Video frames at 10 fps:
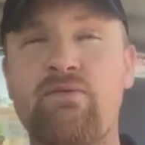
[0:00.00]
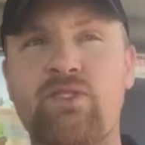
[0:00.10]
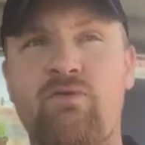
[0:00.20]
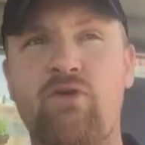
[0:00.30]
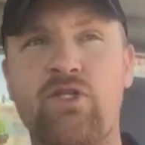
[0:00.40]
It
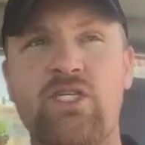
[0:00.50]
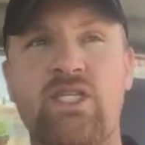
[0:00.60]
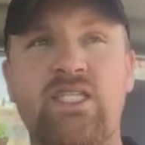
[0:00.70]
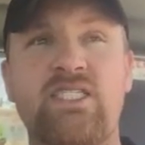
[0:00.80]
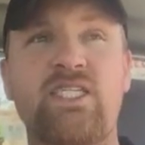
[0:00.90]
was the
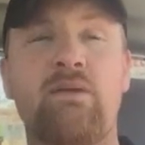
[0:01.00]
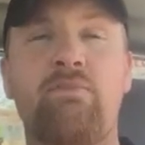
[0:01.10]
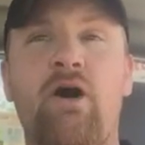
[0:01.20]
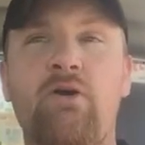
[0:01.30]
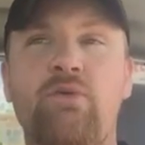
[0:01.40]
version that
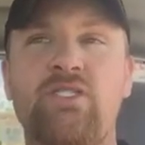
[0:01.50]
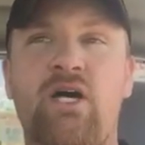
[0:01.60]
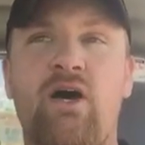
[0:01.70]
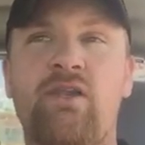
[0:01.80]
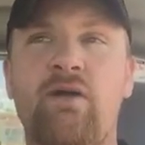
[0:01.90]
CM Punk was
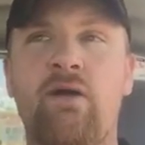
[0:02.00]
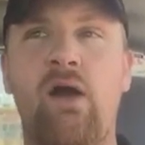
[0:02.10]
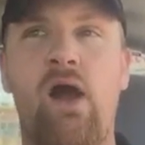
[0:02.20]
on.